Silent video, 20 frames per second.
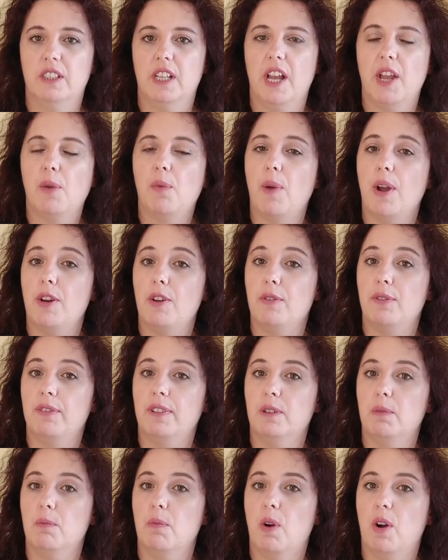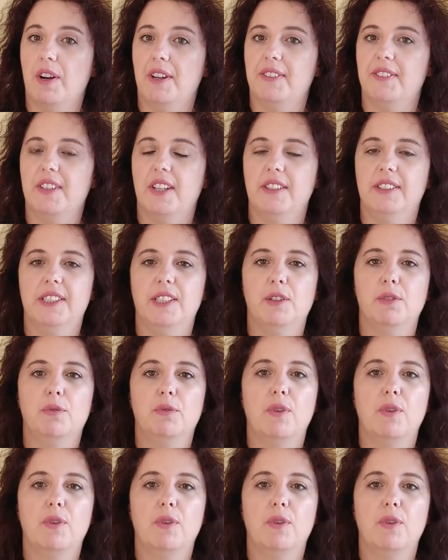day, where you feel more attentive,